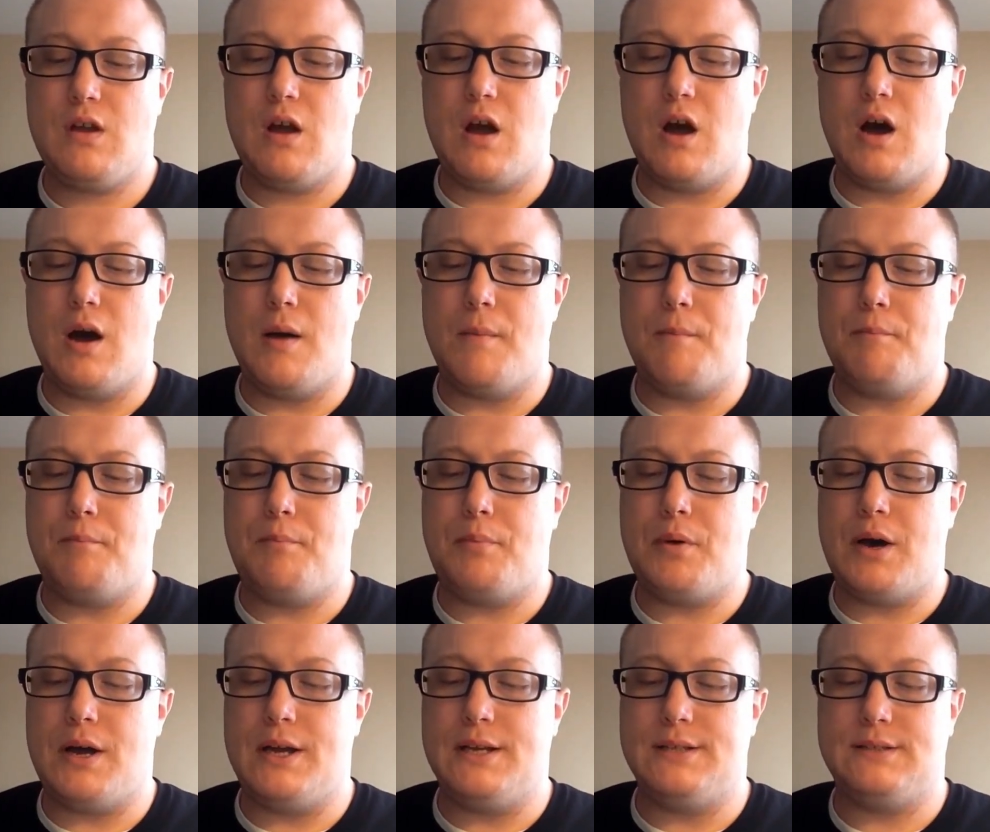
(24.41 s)
Um,
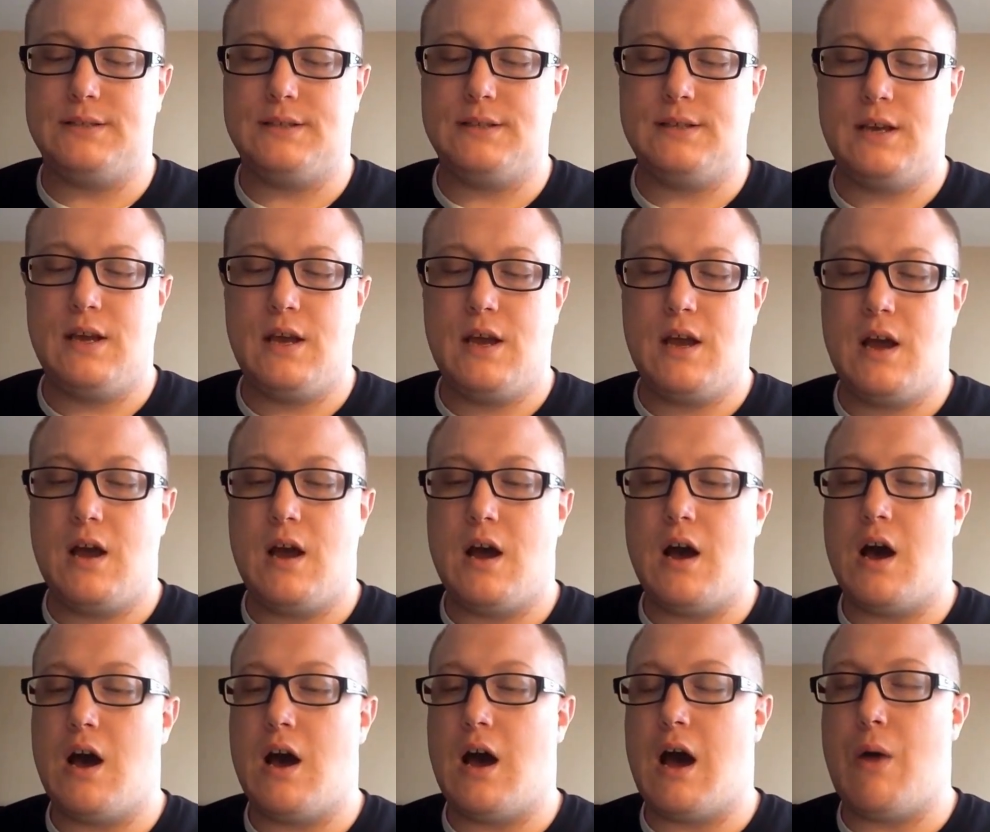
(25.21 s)
but
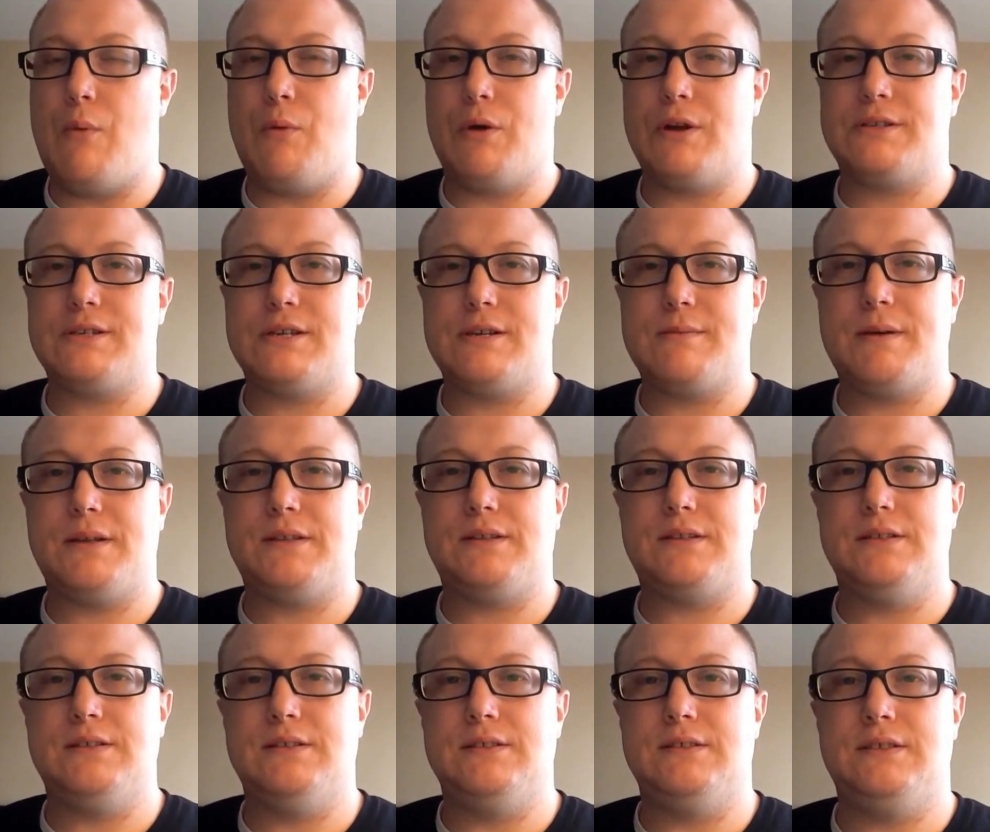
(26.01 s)
uh, I want to talk
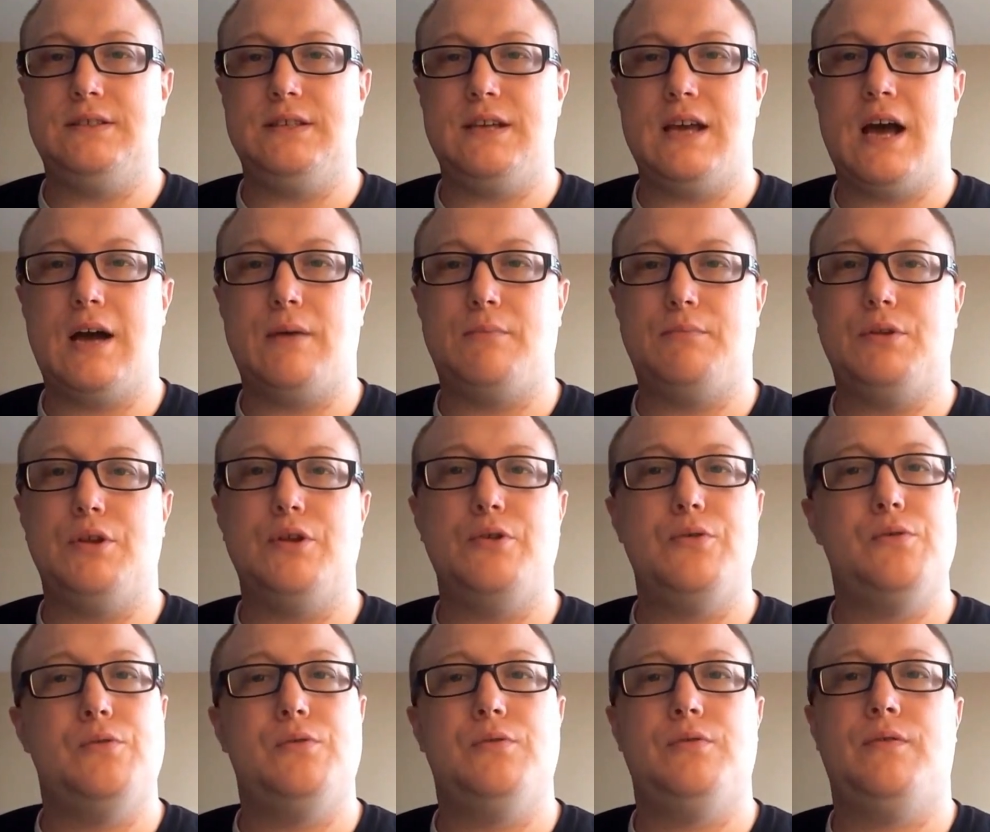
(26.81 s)
about the
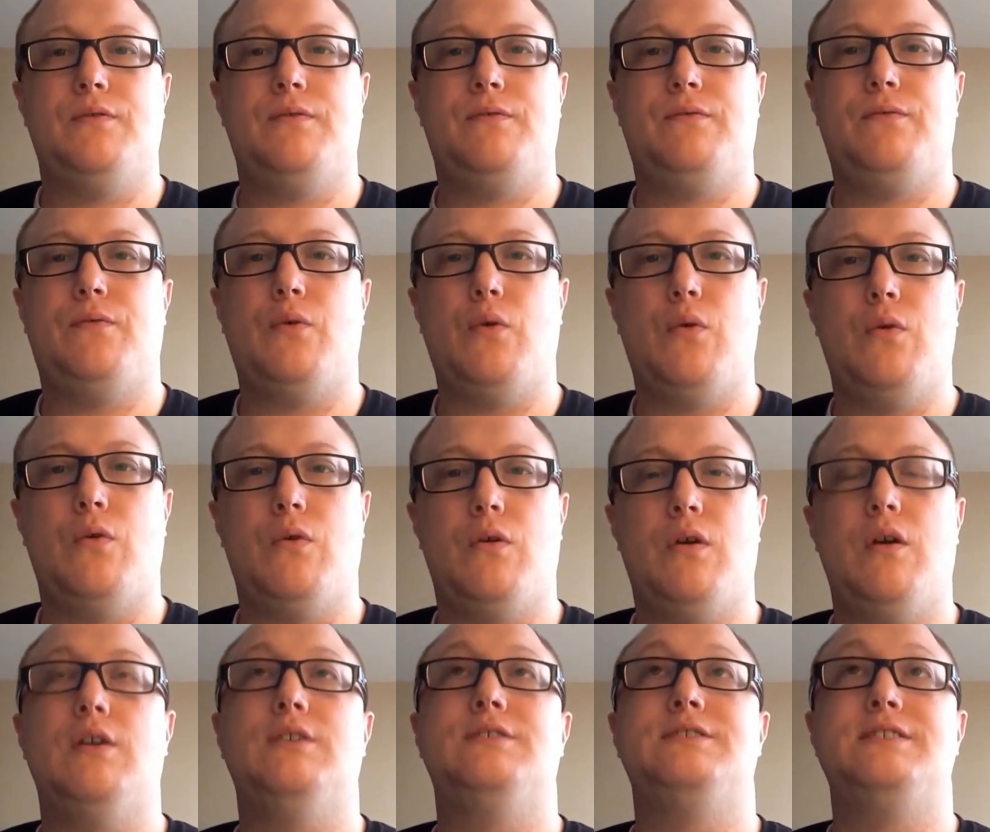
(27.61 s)
Diablo
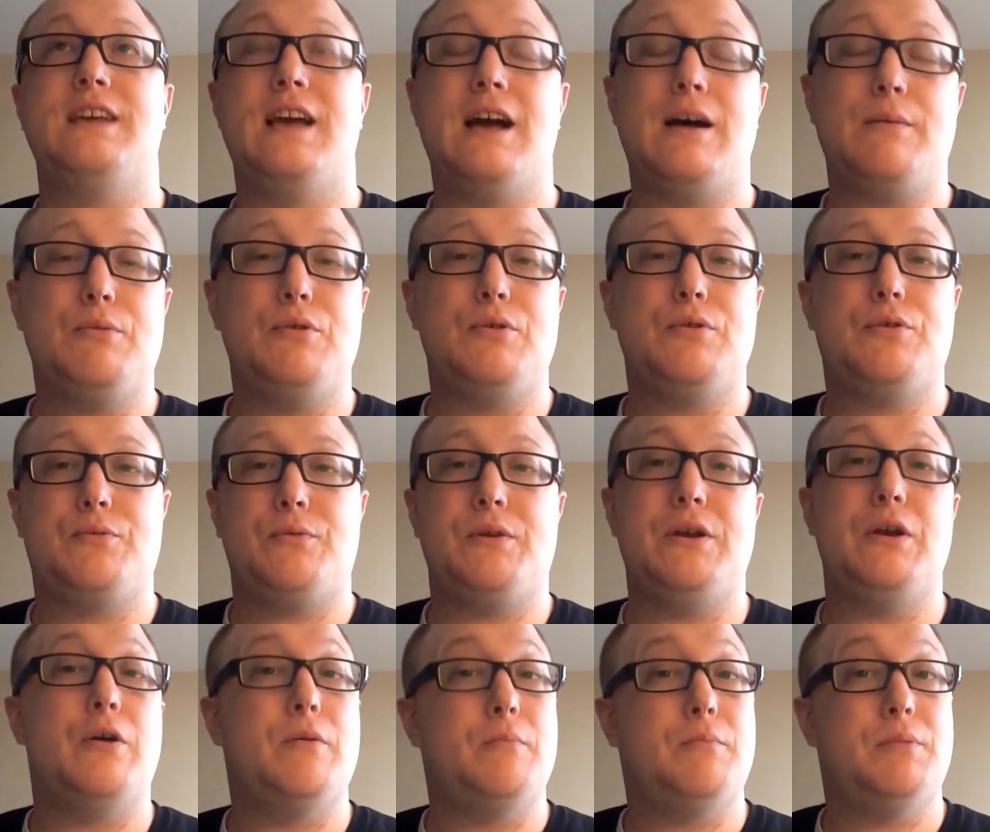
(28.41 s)
4 or Diablo
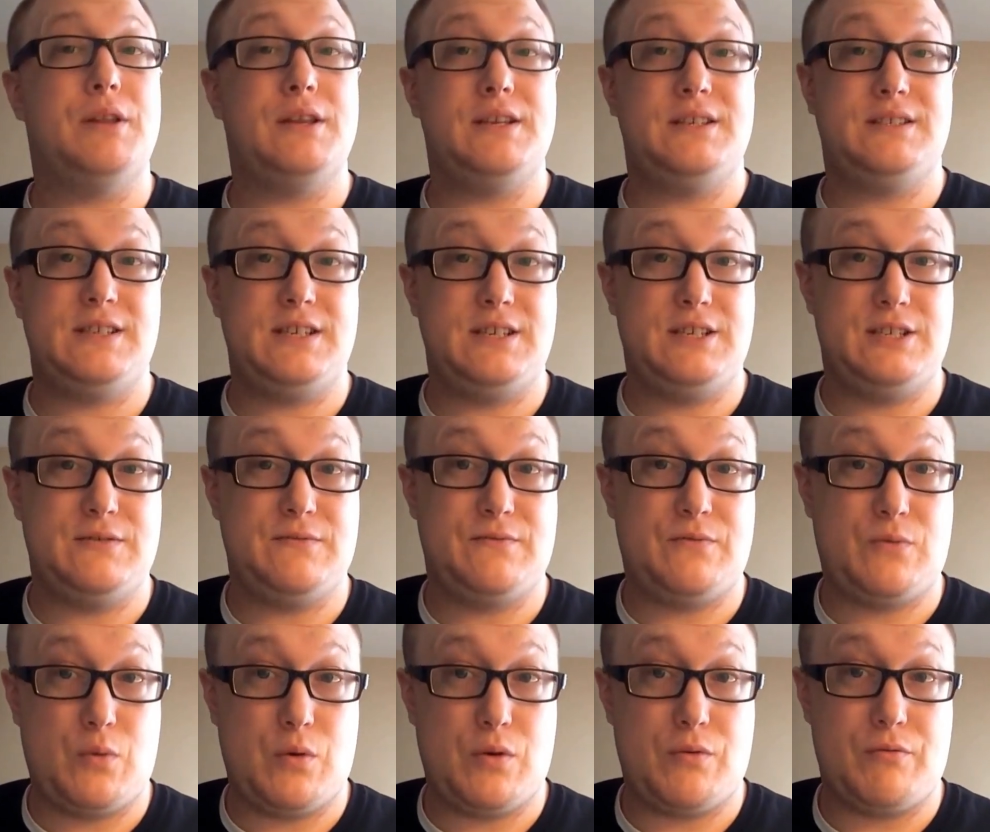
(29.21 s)
3 on
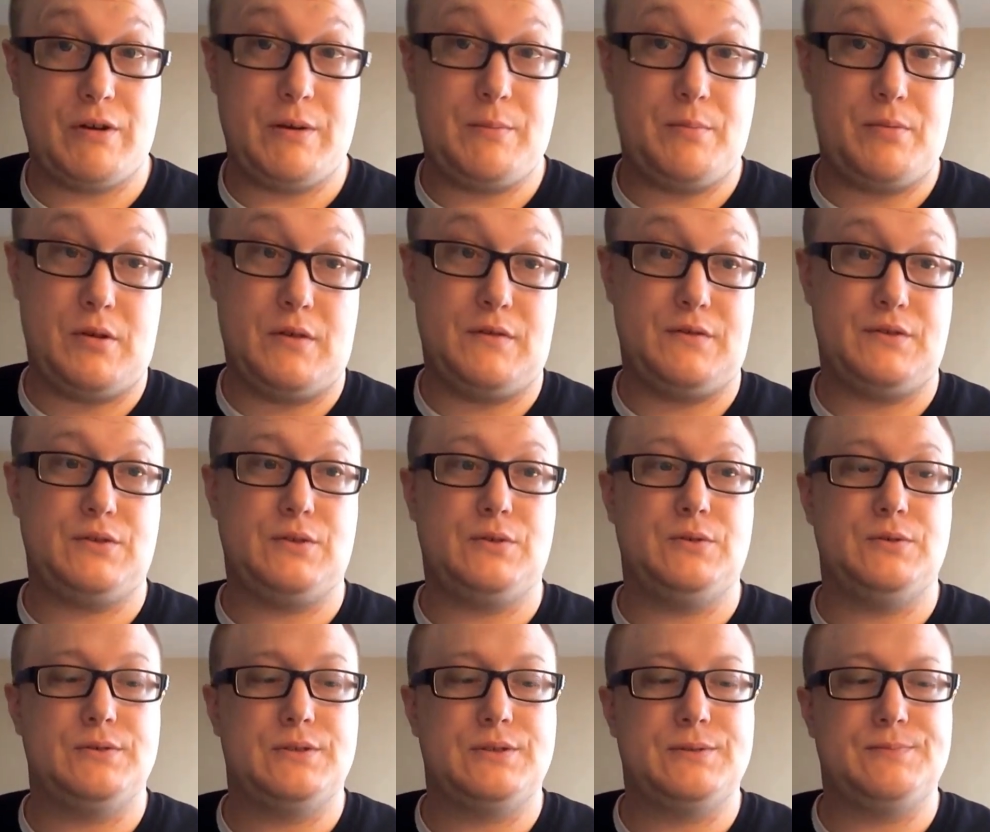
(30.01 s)
PlayStation 4 Reaper of
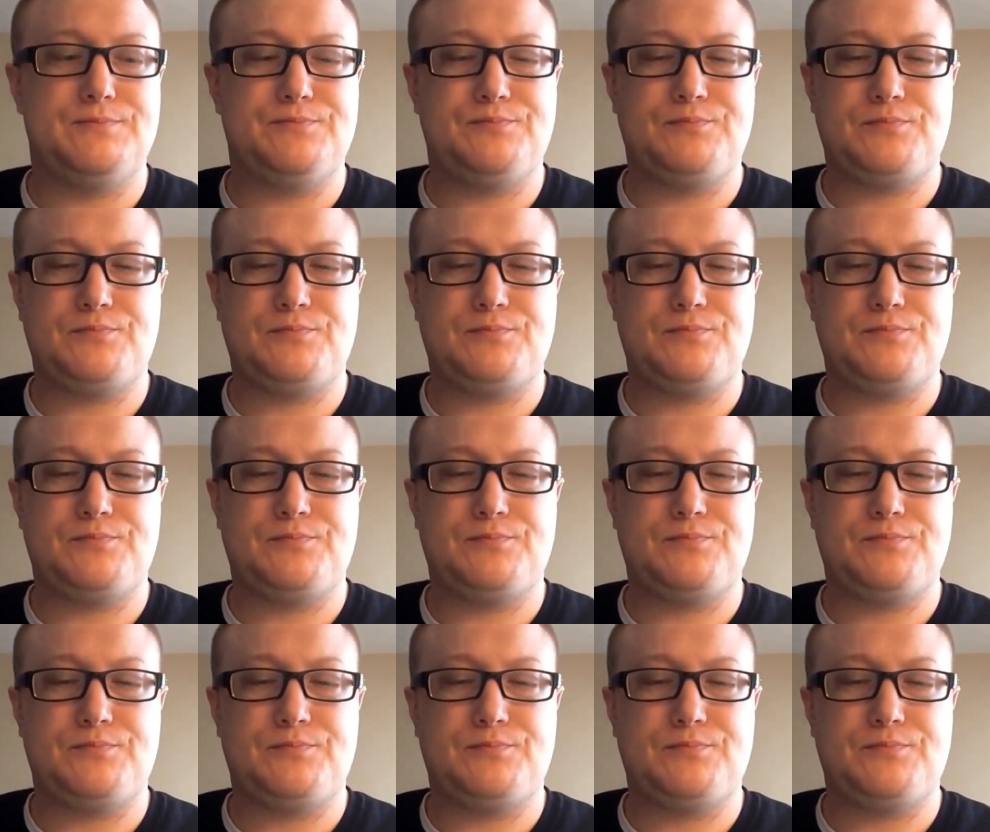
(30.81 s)
Souls